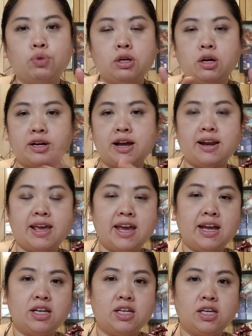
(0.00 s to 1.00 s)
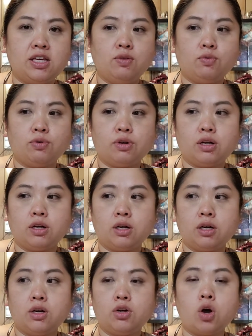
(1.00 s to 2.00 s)
We are not handy
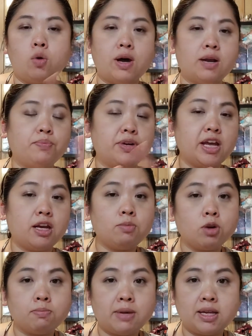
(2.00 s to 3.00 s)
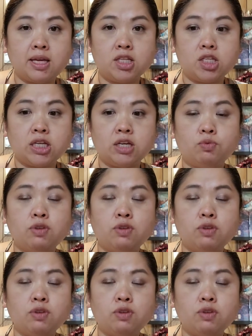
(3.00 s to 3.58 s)
or don't want to put any more money into it.